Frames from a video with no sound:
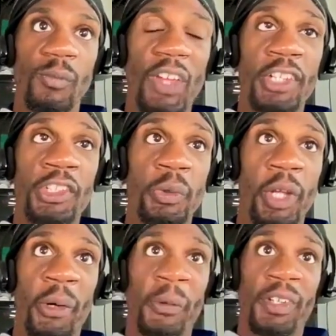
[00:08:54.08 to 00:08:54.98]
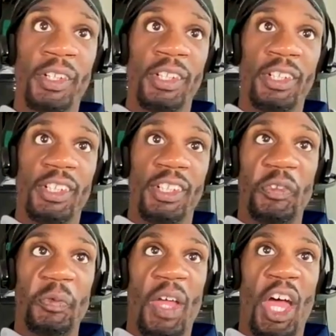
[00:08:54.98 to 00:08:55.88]
as you know,
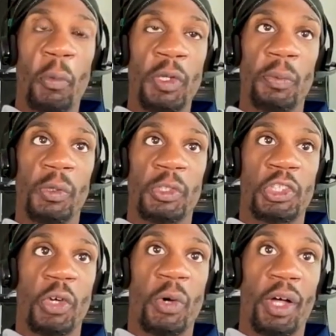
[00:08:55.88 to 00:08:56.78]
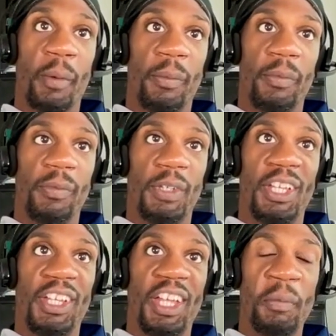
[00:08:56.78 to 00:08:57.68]
how people show up
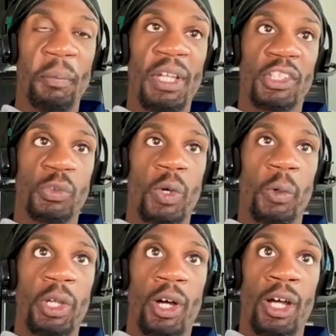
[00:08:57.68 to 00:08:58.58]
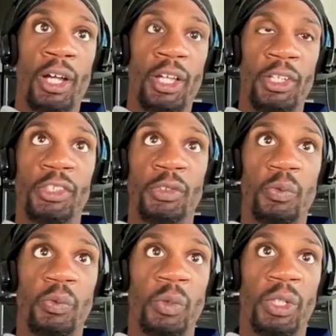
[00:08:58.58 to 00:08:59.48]
and meet us where we are is
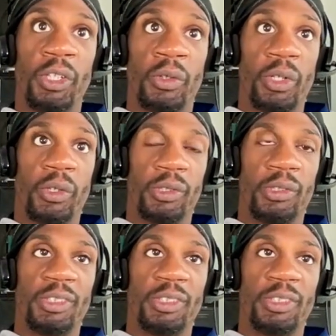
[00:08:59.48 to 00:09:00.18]
really critical